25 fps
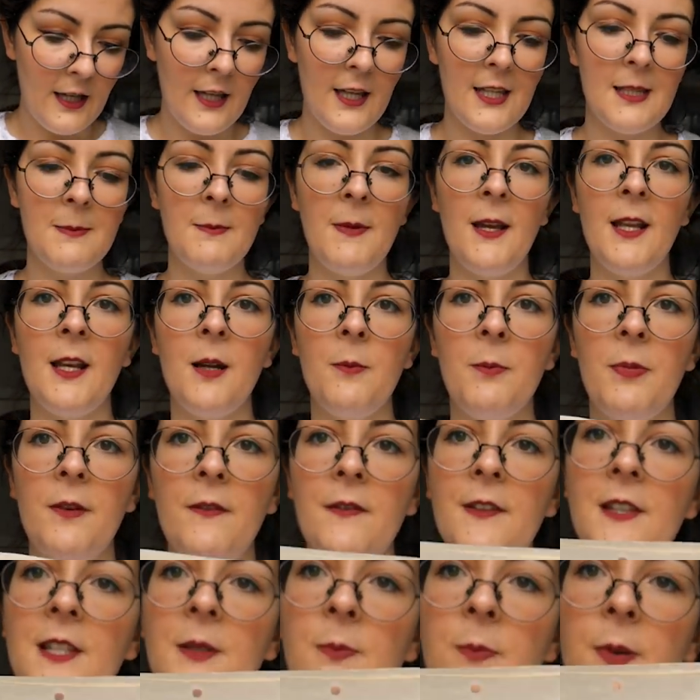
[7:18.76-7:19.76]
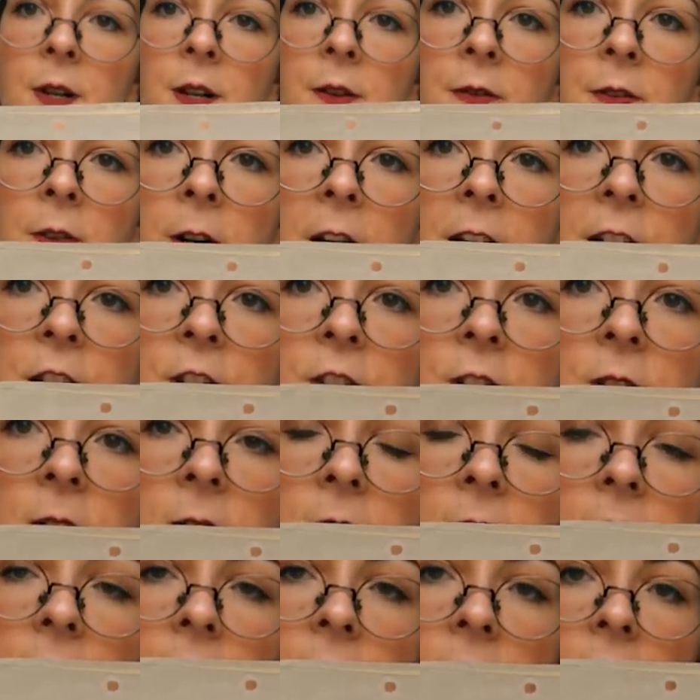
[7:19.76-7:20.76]
is made up of these
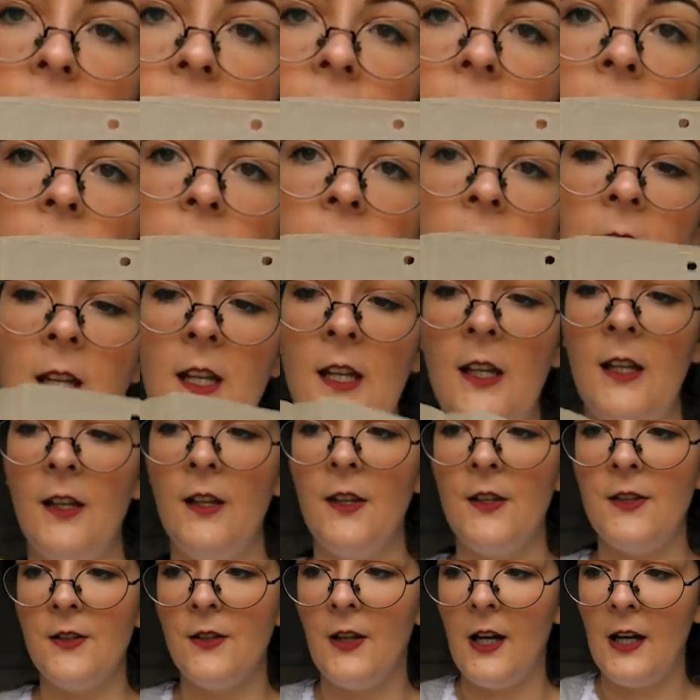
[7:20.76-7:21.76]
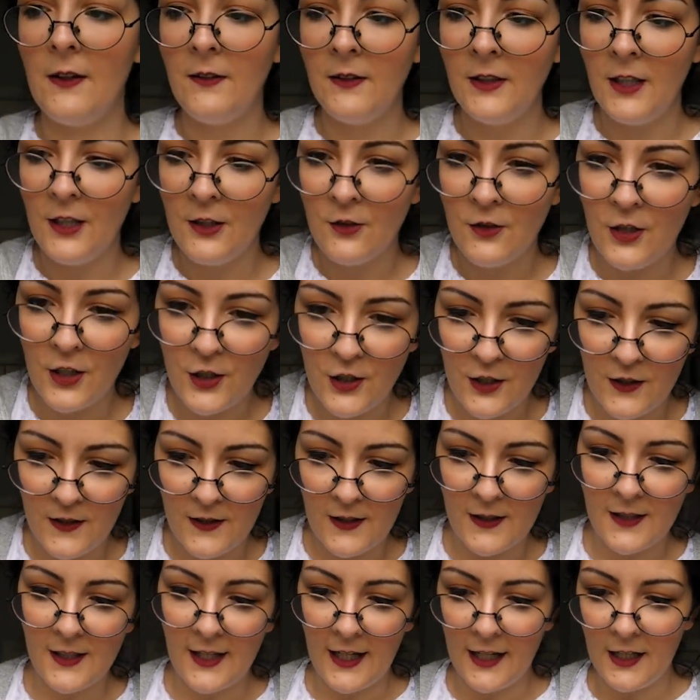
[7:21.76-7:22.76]
perforations. So having the
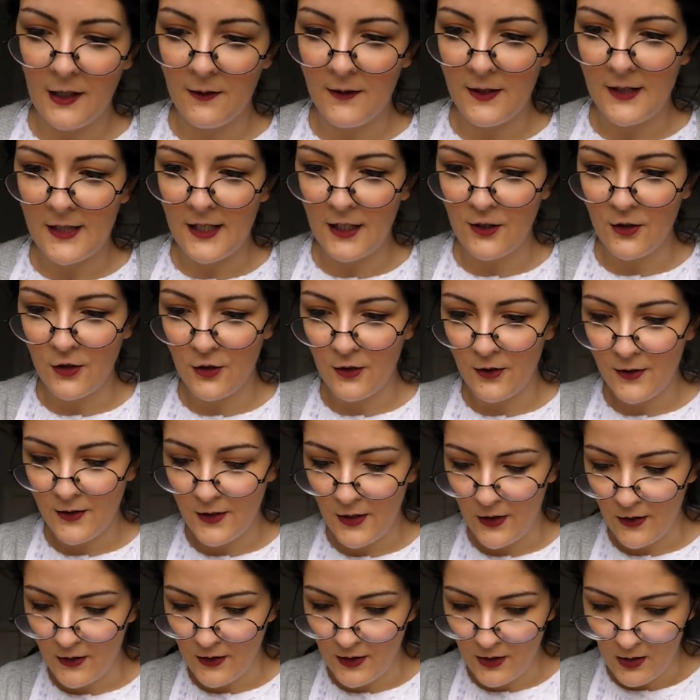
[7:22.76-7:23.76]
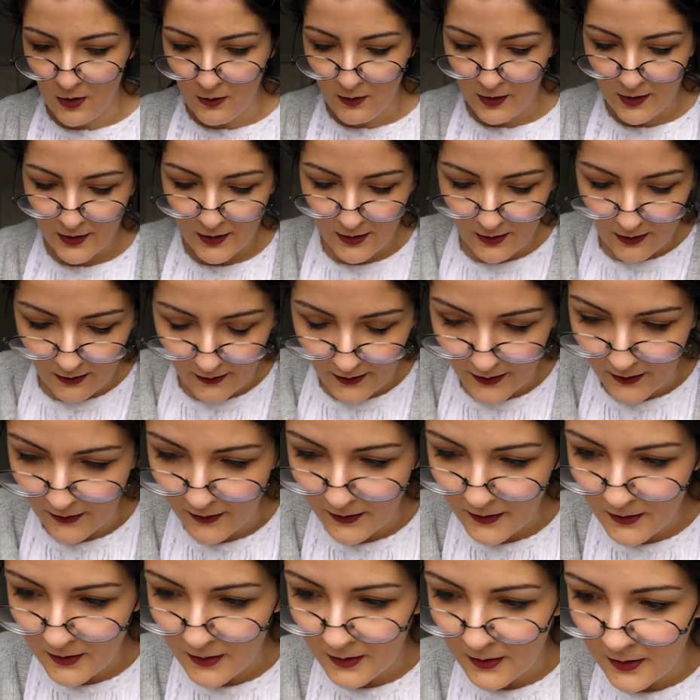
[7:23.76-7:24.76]
instructions is kind of essential so you know what's going
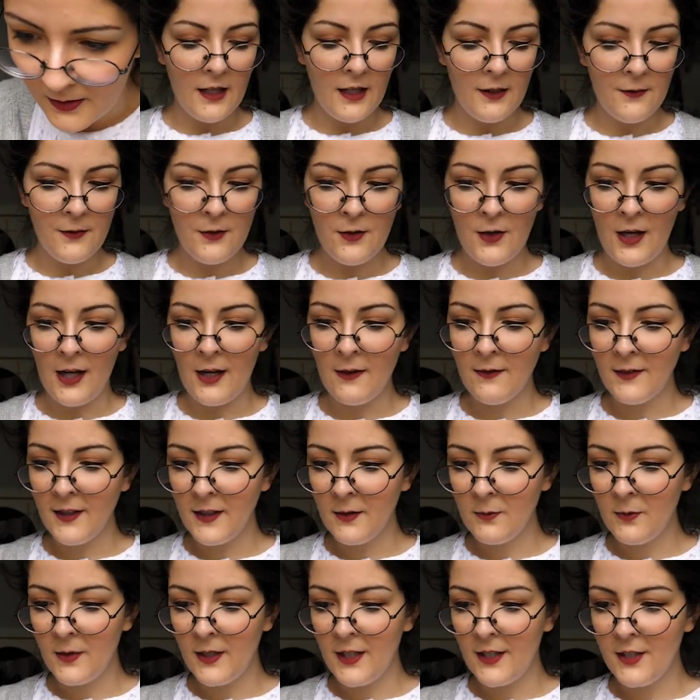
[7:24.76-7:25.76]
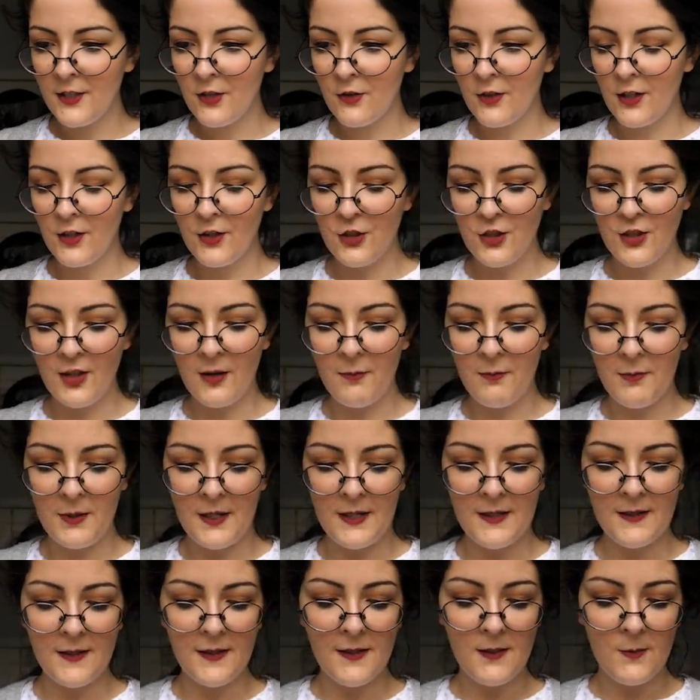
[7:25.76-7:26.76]
on. If you have like really scrunched up
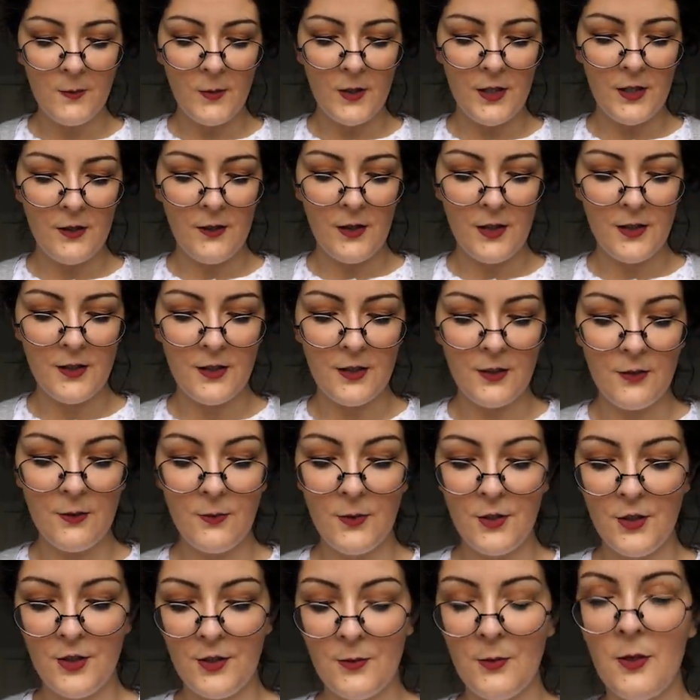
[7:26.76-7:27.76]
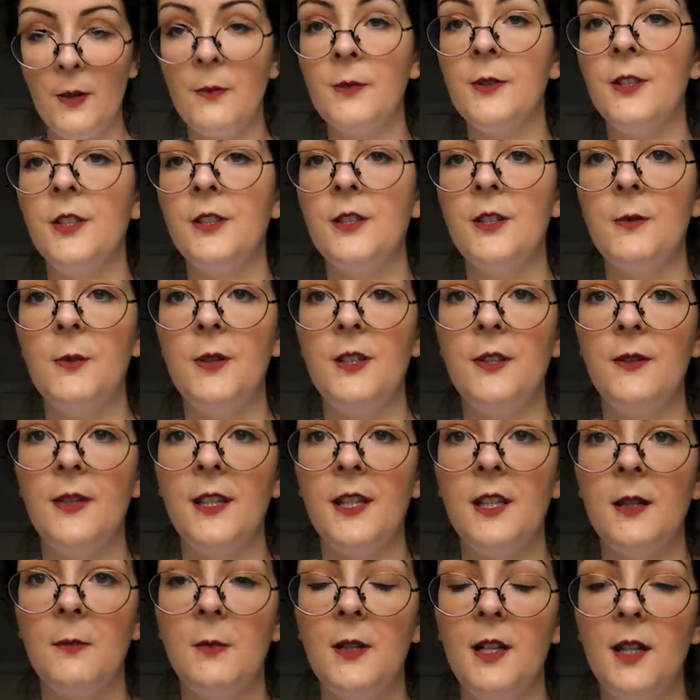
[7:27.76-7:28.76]
pieces, what you can do, which is what I'm going to be
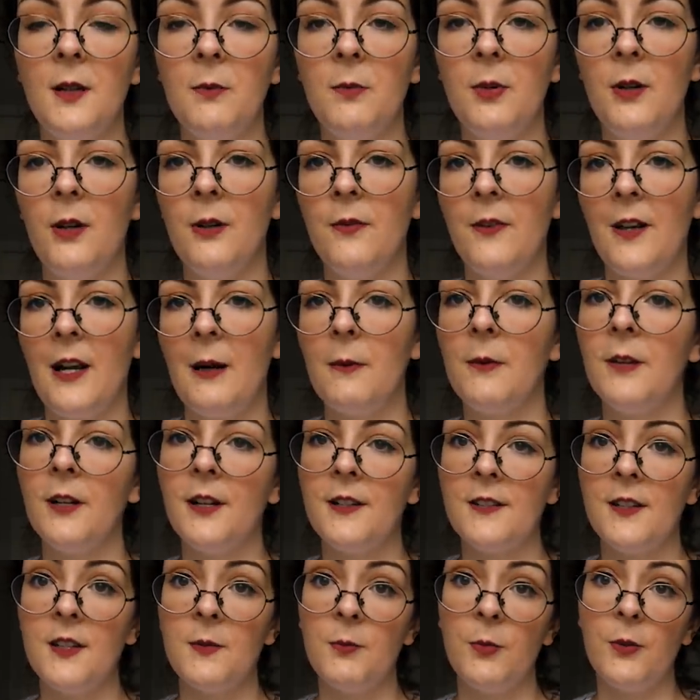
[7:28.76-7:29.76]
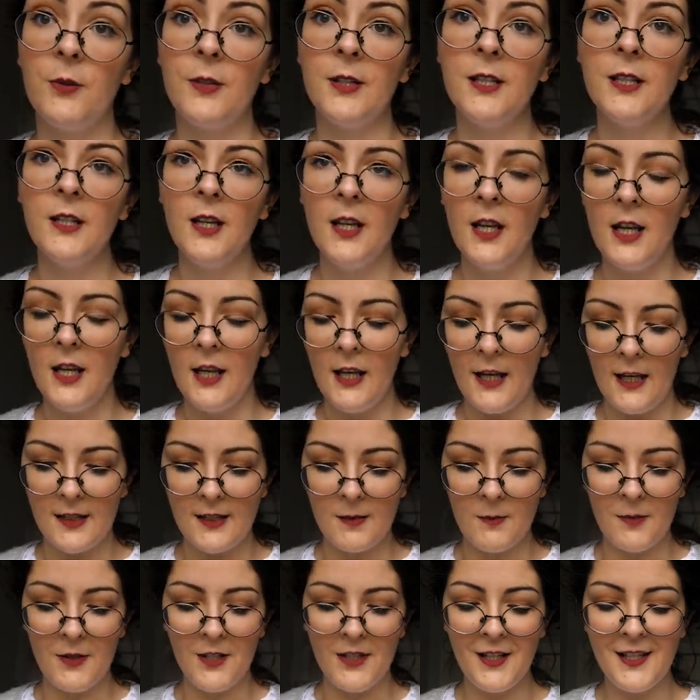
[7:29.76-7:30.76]
doing in a minute but off camera because it's boring,
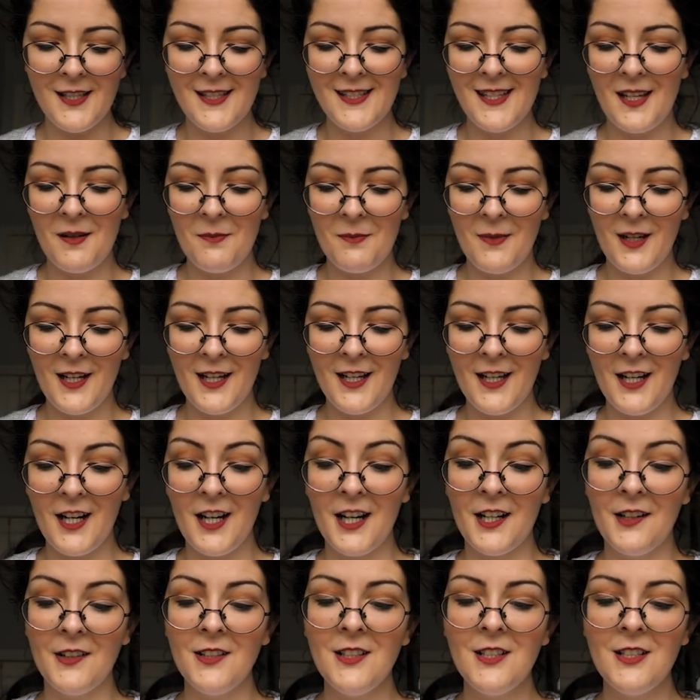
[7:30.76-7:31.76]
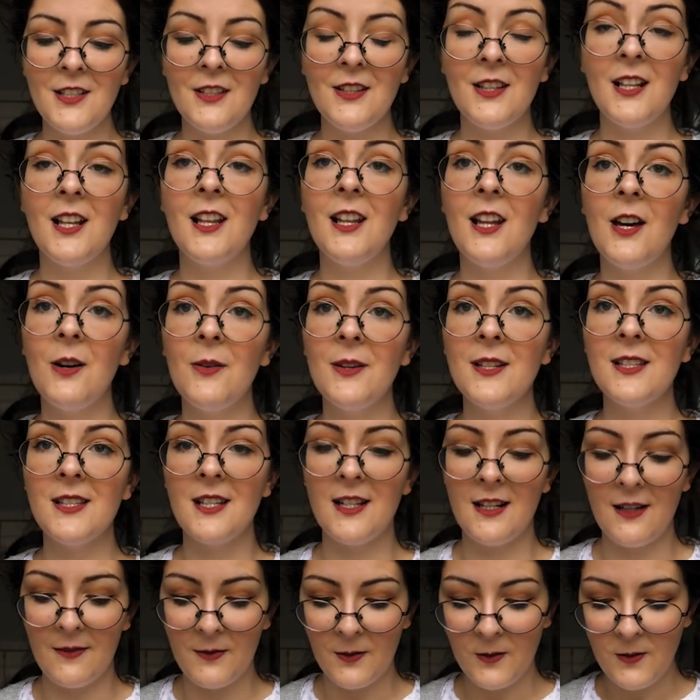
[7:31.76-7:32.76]
is I'm going to set my iron to the
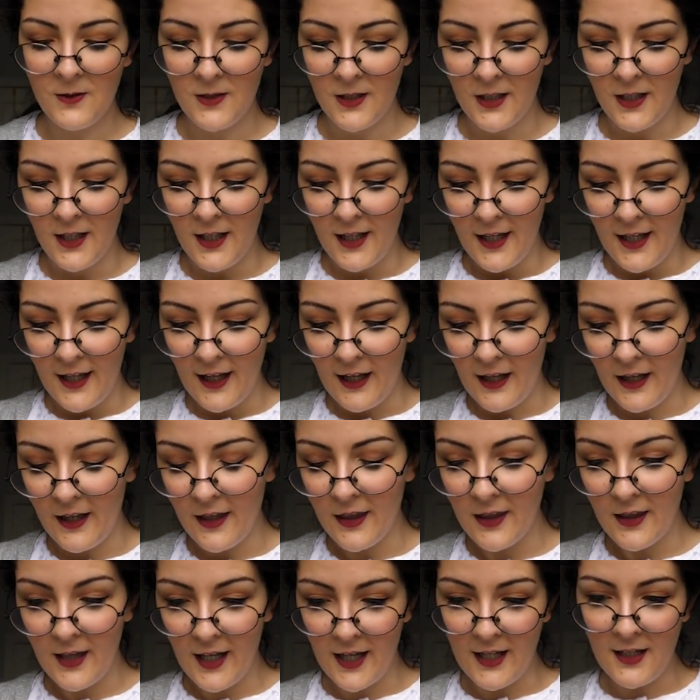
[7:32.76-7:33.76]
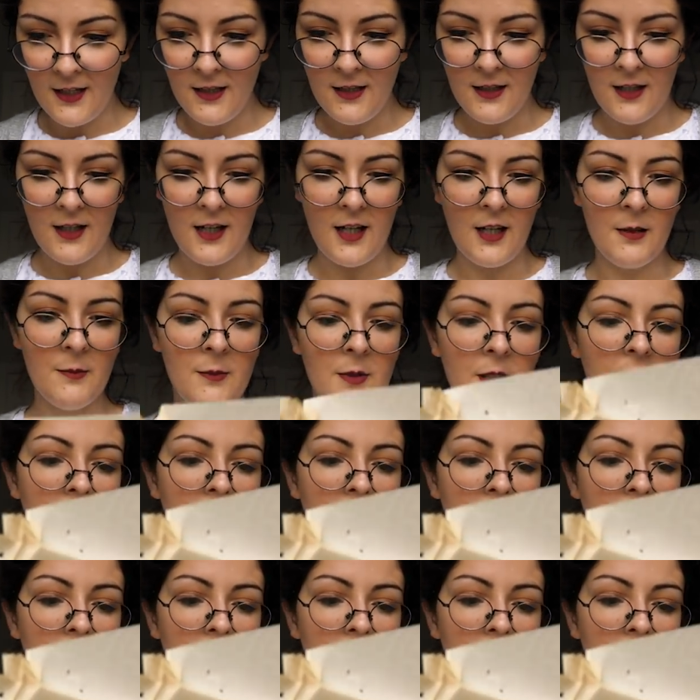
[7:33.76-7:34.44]
lowest level and then I'm